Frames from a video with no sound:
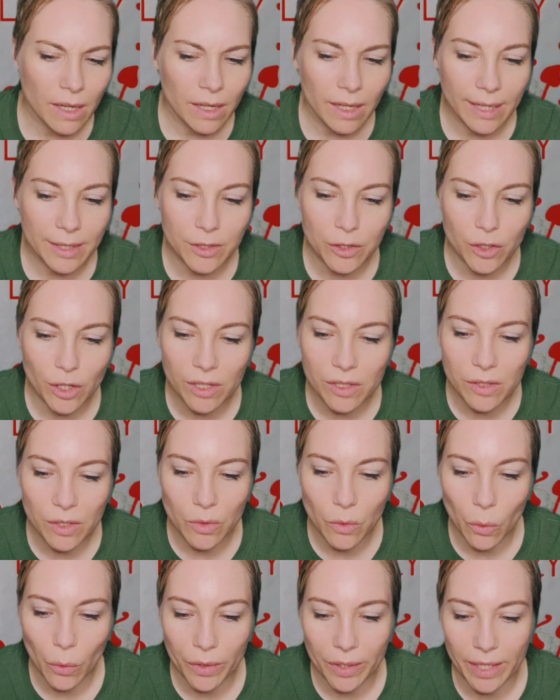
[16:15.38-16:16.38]
It's just
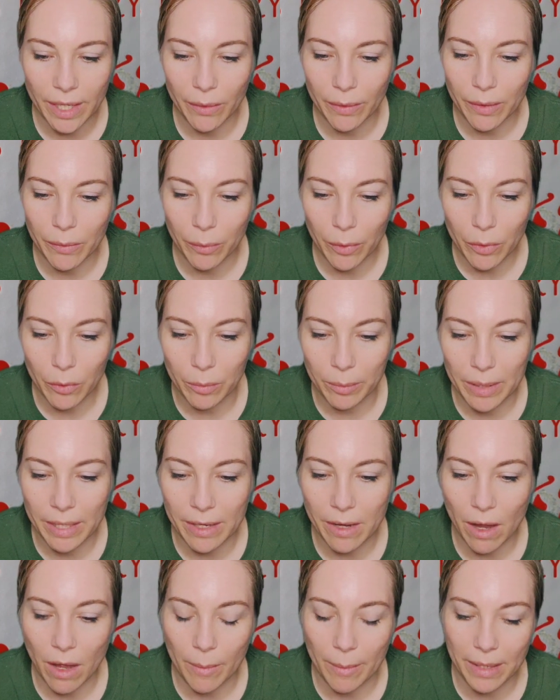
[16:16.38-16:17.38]
an ordinary room, he
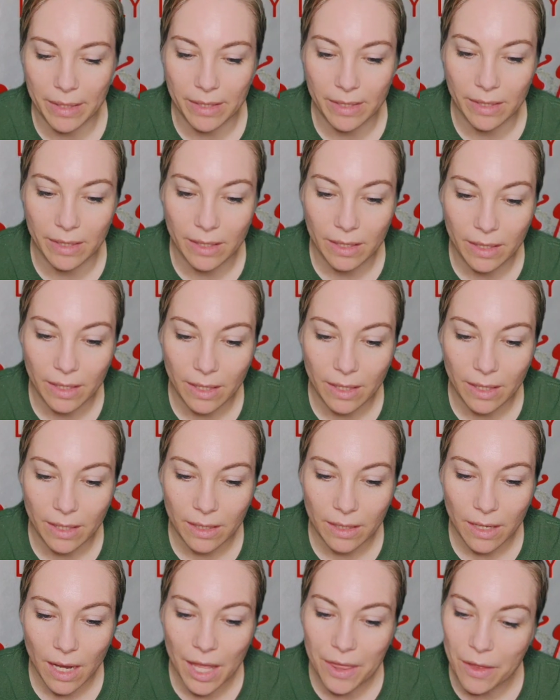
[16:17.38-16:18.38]
commented.
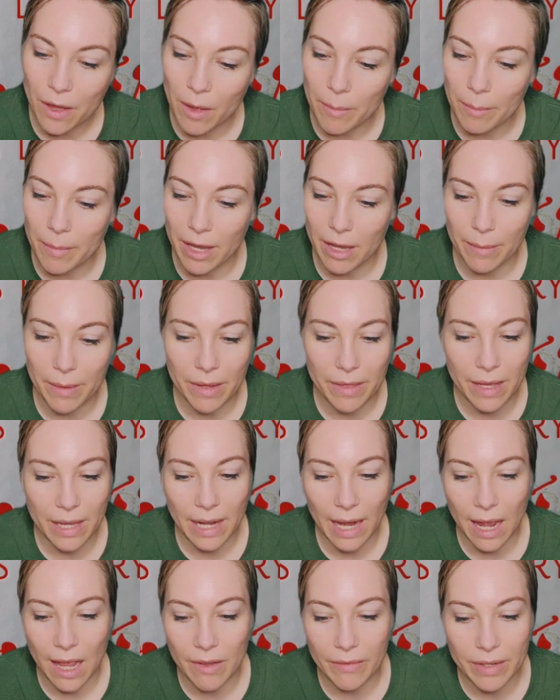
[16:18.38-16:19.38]
I thought maybe they'd
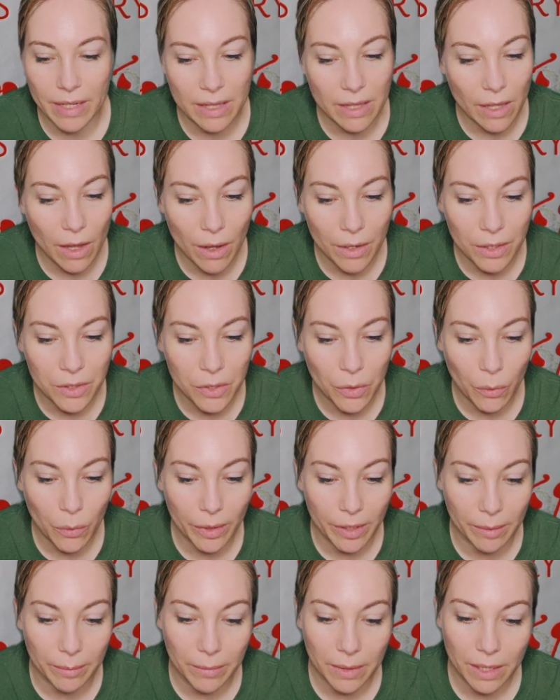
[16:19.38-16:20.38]
have it in the
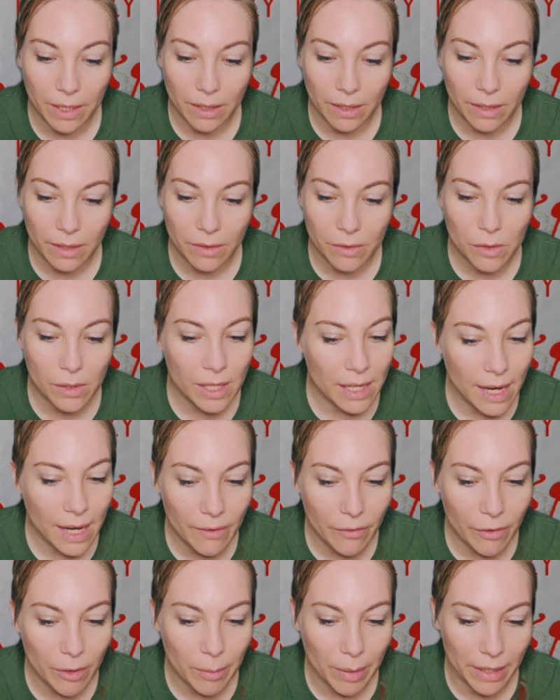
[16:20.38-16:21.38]
auditorium, so that
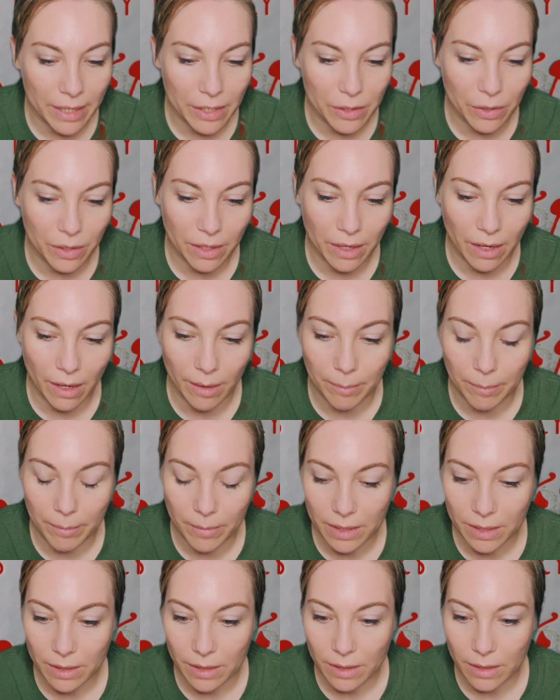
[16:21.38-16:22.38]
everybody could come.
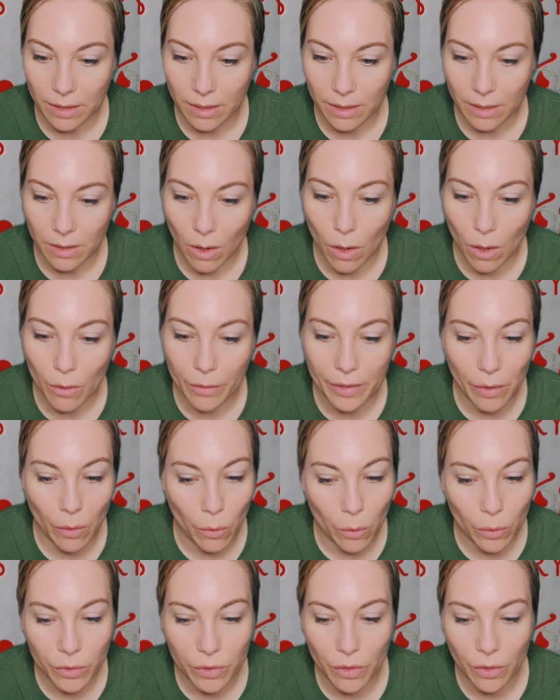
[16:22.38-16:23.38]
All the
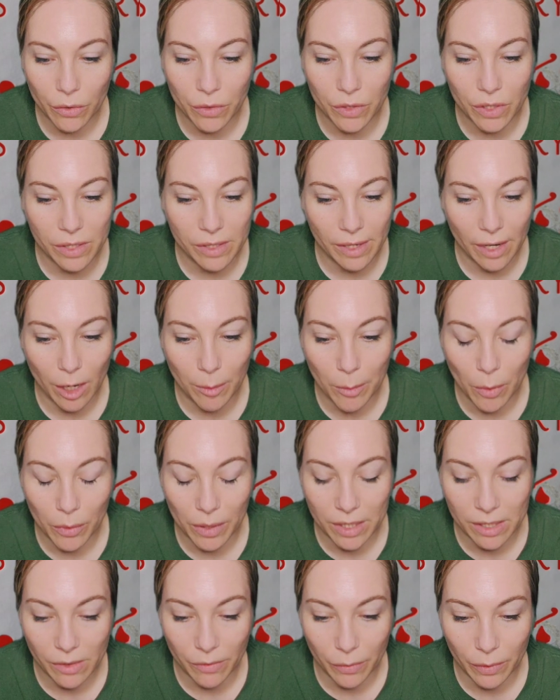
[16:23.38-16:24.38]
old go to
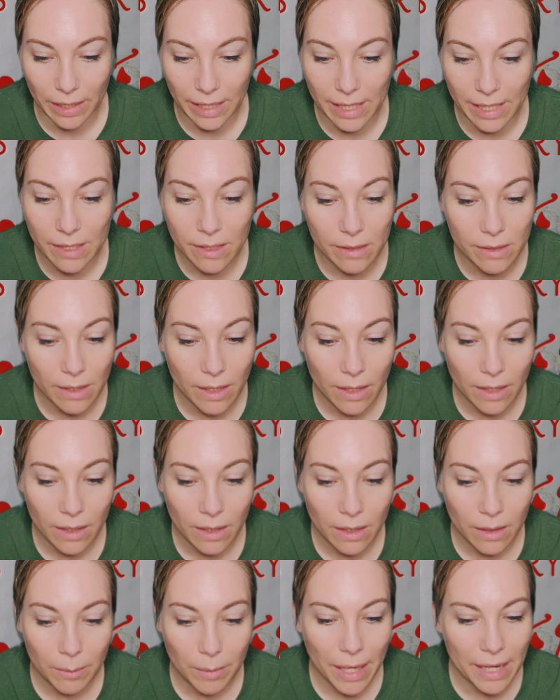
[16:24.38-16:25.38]
ceremonies of release,
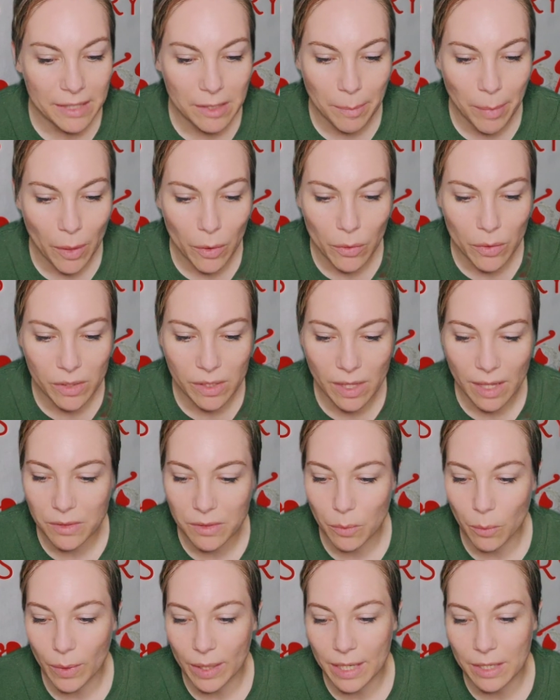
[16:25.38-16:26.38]
but I suppose
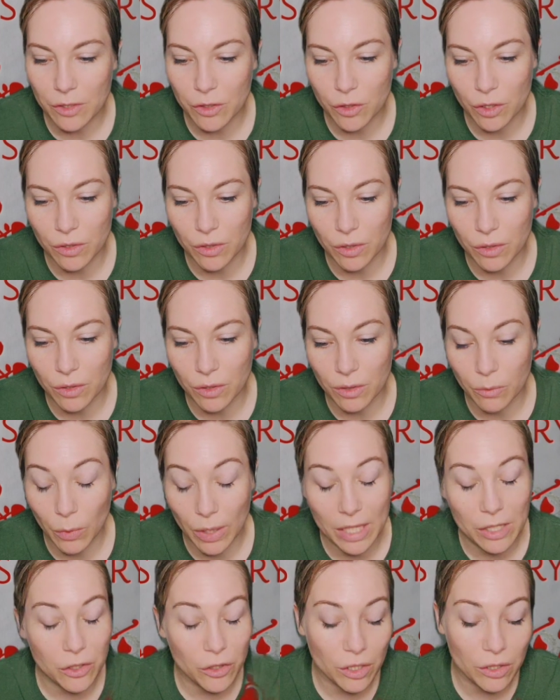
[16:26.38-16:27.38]
that's when it's just
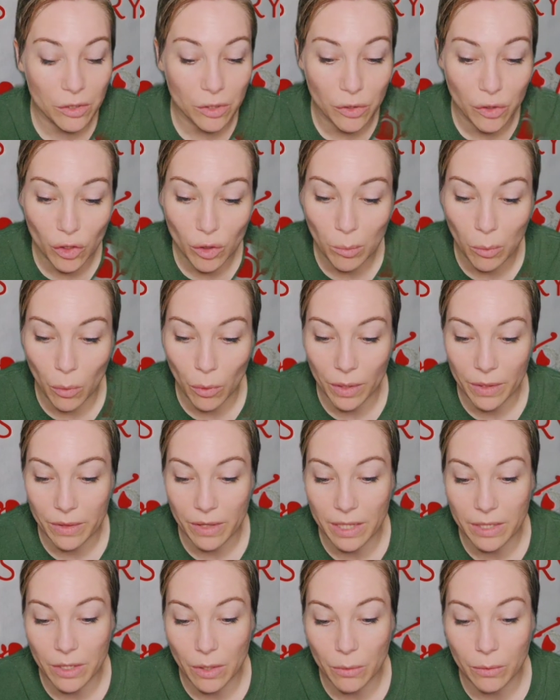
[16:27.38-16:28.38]
a newborn,
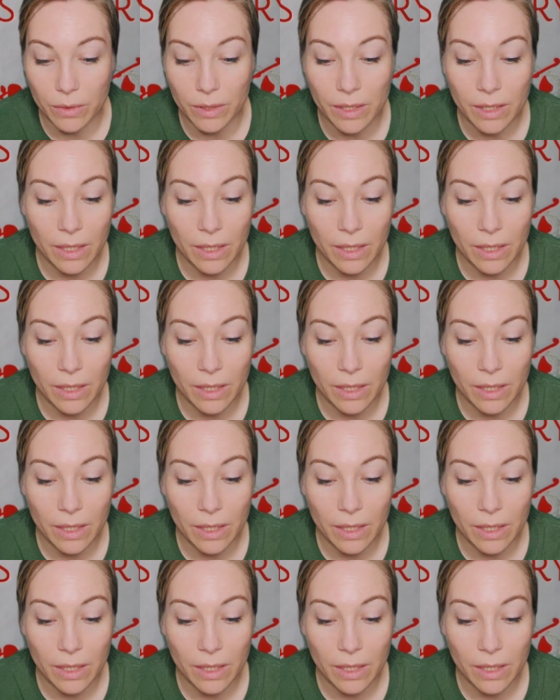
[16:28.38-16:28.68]
they don't...